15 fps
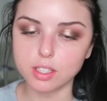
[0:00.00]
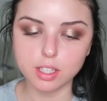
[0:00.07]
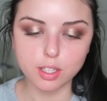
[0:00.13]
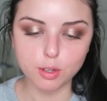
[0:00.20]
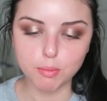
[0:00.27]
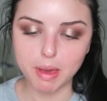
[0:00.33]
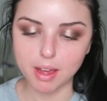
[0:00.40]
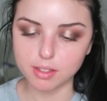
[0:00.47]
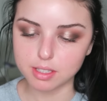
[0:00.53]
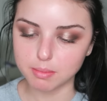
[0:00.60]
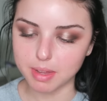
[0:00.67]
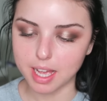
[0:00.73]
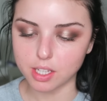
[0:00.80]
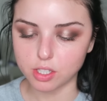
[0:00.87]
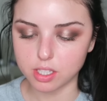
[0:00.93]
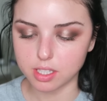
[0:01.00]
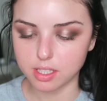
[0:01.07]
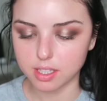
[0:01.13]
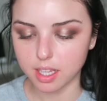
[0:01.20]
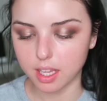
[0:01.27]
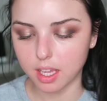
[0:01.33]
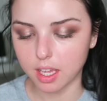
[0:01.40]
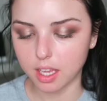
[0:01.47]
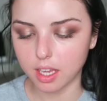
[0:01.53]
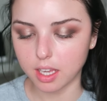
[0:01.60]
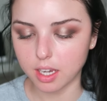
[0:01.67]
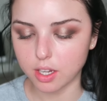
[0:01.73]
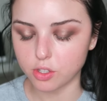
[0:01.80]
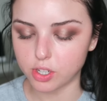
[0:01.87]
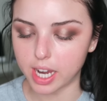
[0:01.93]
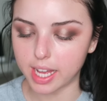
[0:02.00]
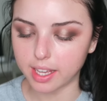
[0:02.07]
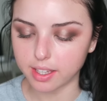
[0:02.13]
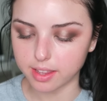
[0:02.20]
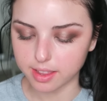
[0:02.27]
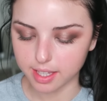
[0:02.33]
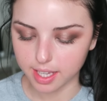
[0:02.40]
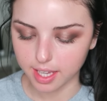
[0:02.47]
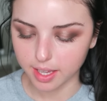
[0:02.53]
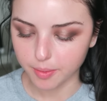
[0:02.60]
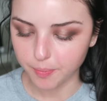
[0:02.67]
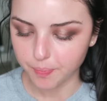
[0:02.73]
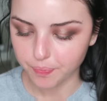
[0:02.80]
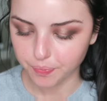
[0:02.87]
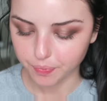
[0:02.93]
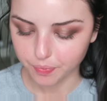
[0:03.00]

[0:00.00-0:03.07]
are the Nubounsom lashes in Dragon Lee.